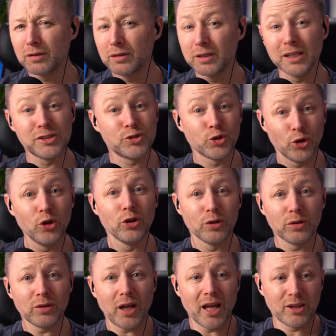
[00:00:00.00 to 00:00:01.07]
It's true.
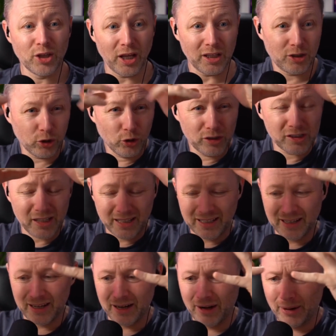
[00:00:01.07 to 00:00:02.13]
It looks like
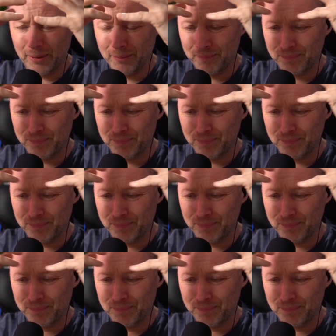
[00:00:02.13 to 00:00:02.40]
a